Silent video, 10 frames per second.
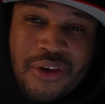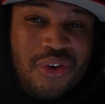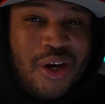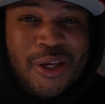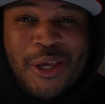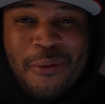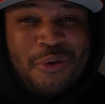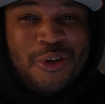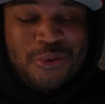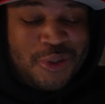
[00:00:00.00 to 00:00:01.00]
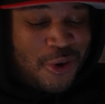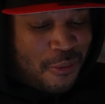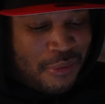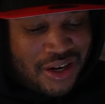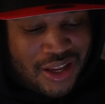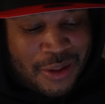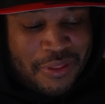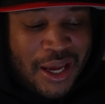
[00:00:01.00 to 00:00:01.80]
You know, I can't put no dirt on my name.